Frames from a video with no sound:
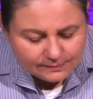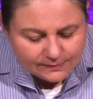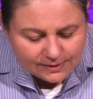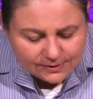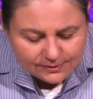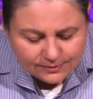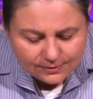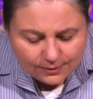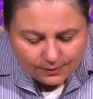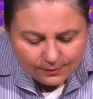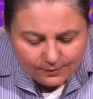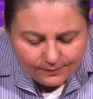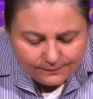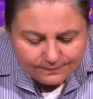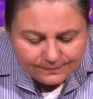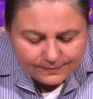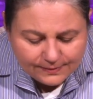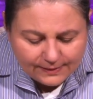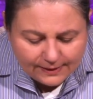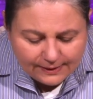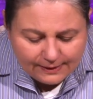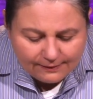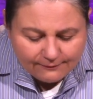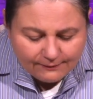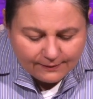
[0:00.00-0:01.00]
So
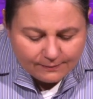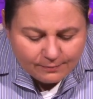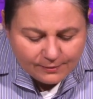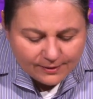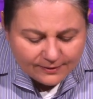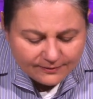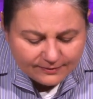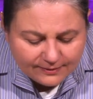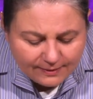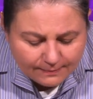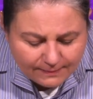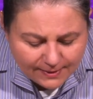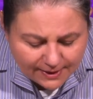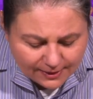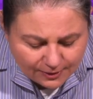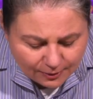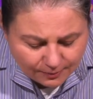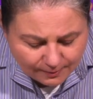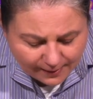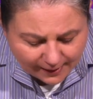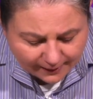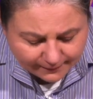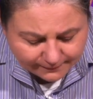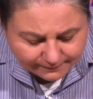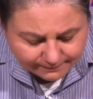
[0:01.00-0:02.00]
if I press the menu
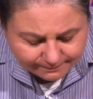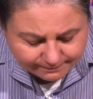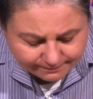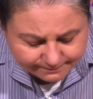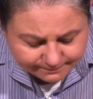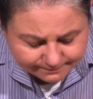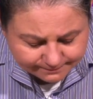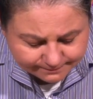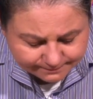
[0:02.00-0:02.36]
button,